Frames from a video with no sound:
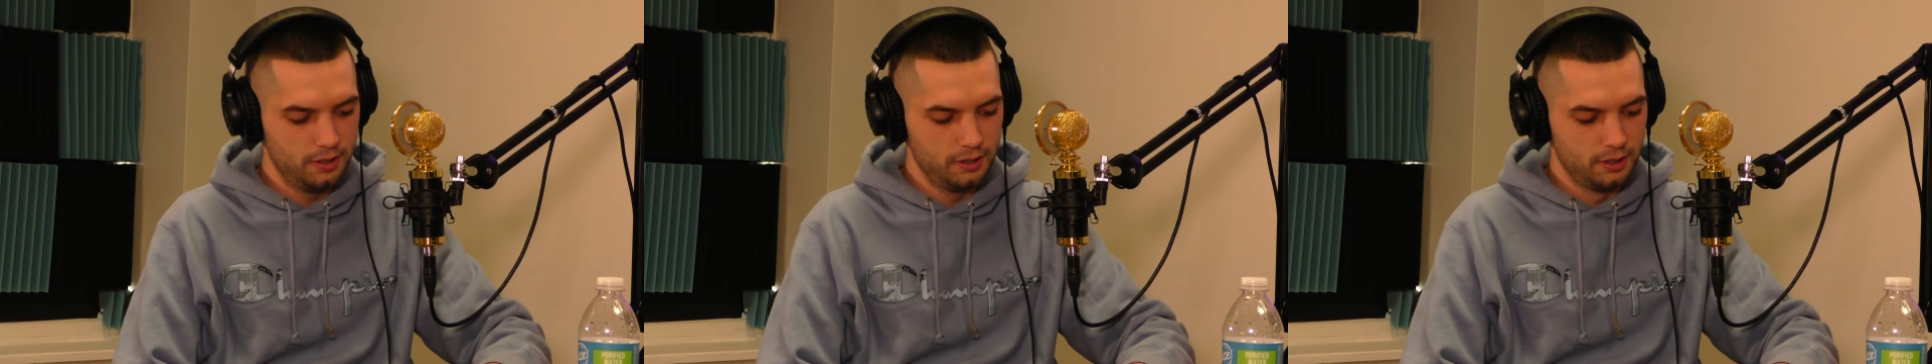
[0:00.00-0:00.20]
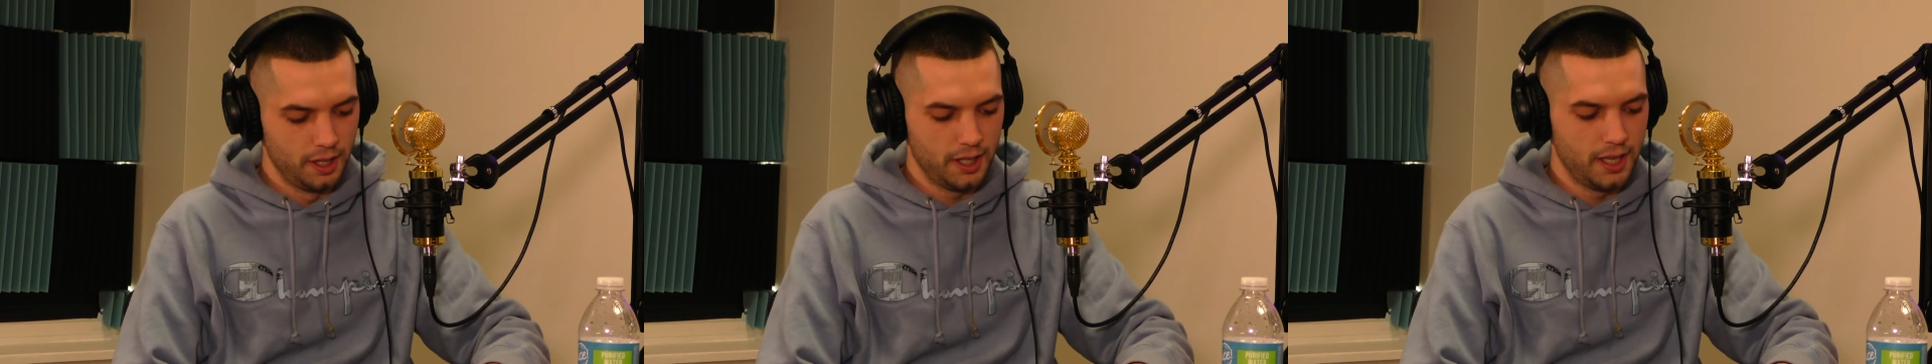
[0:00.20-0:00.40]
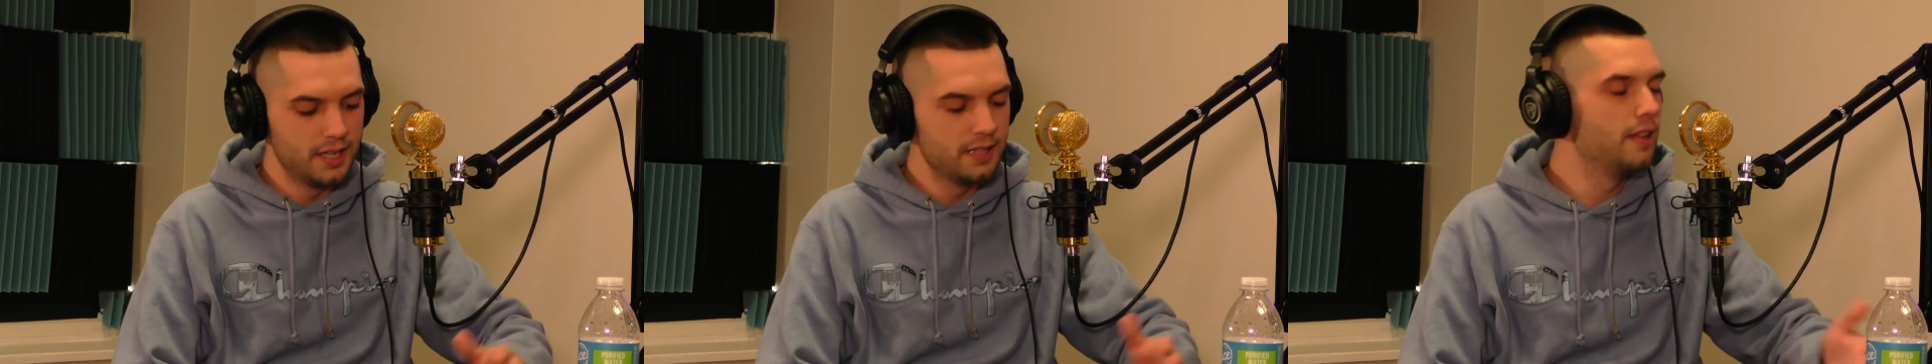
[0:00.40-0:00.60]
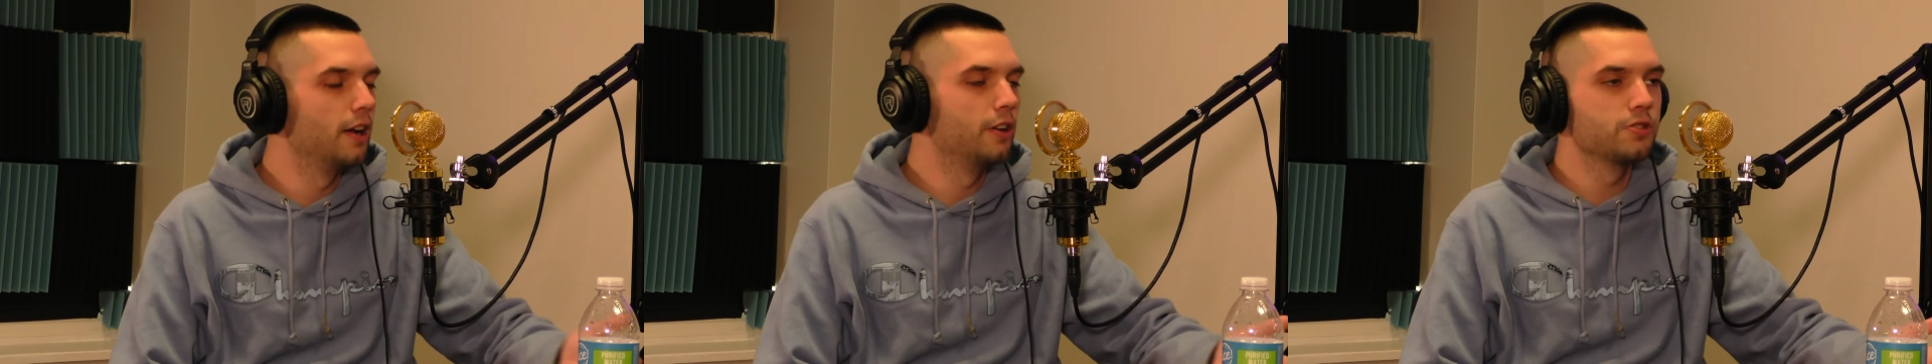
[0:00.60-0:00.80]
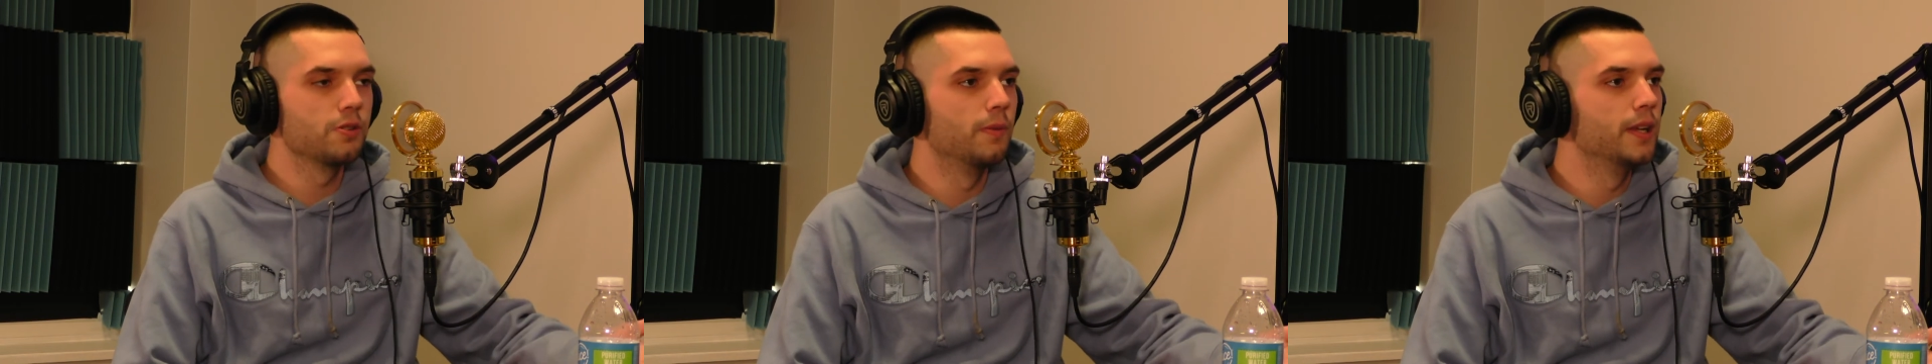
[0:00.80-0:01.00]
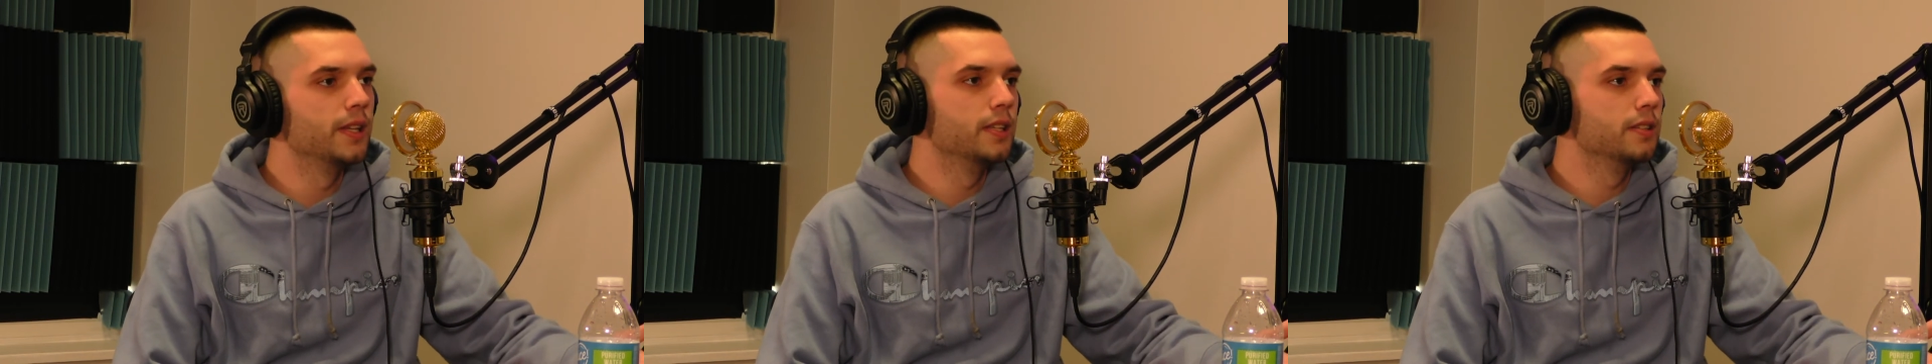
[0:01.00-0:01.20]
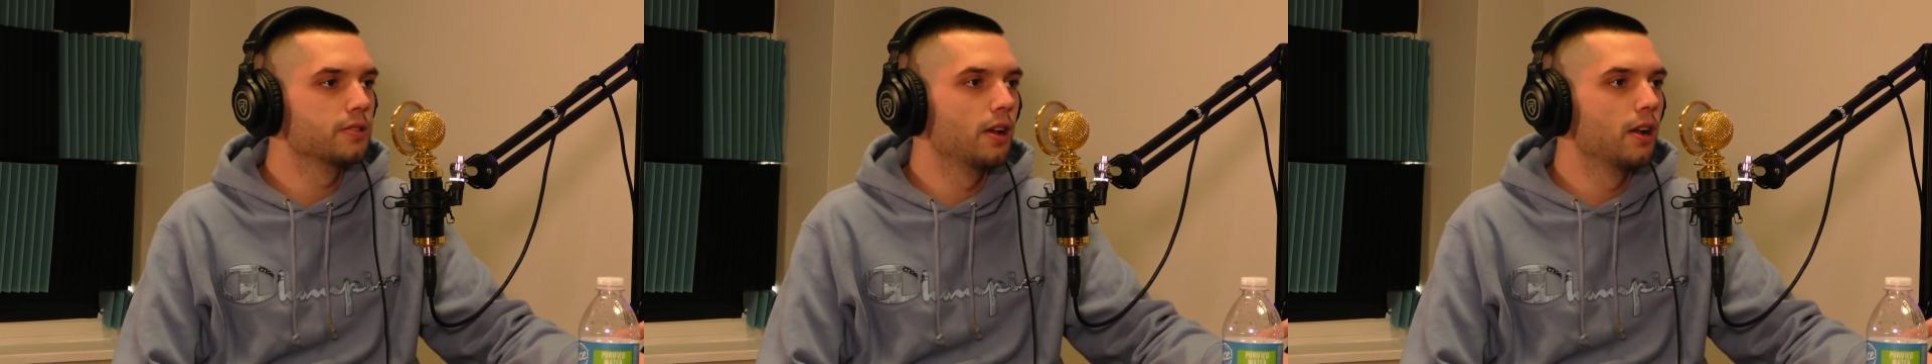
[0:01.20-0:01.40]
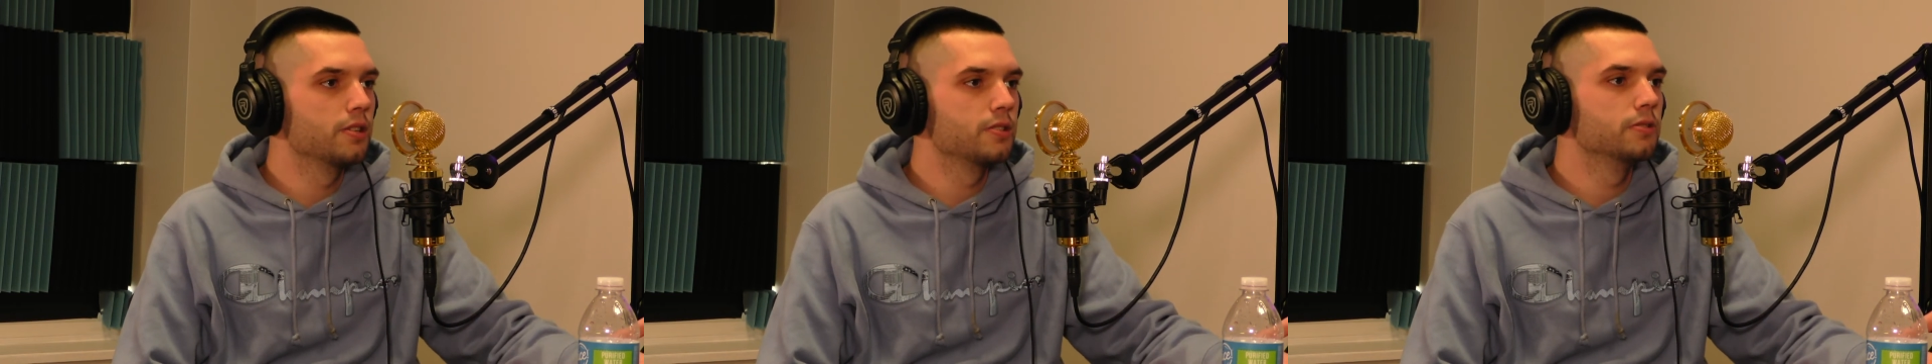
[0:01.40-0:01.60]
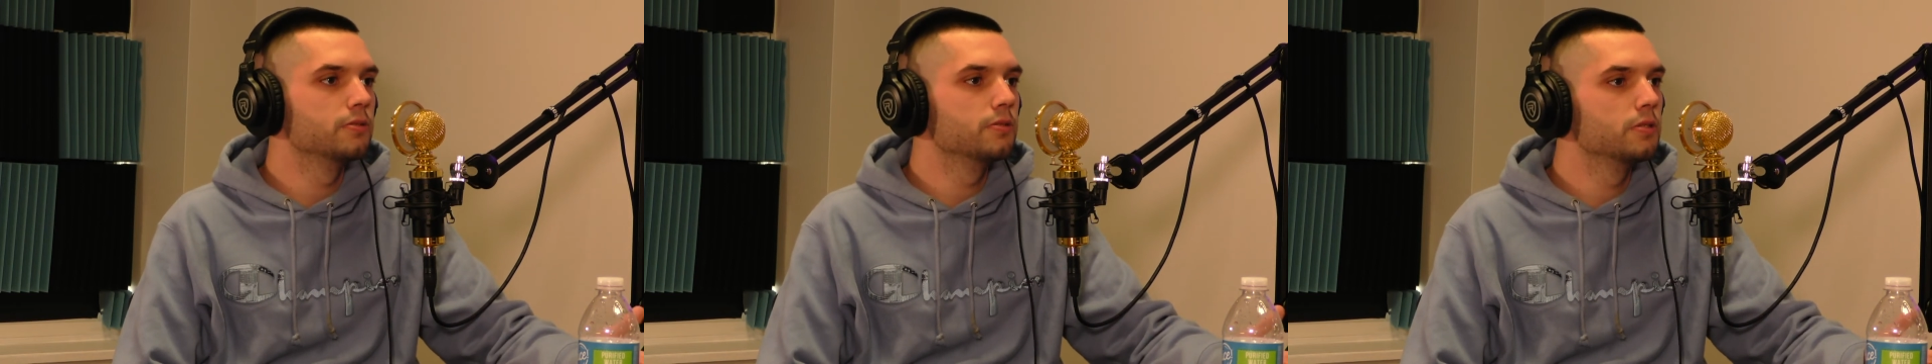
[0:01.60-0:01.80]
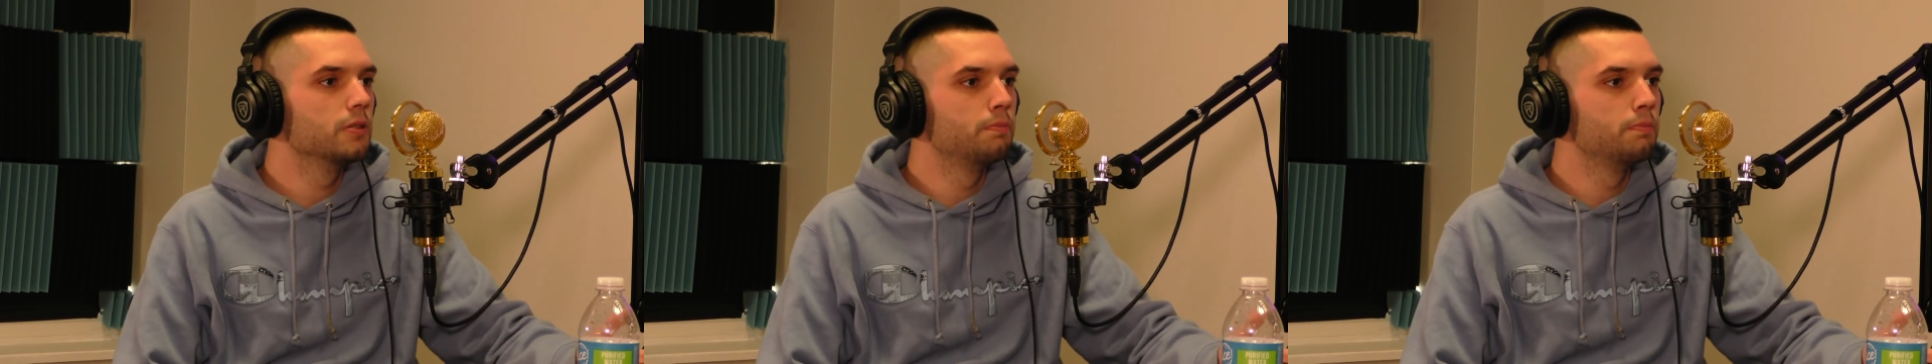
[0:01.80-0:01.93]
like he doesn't win these lawsuits,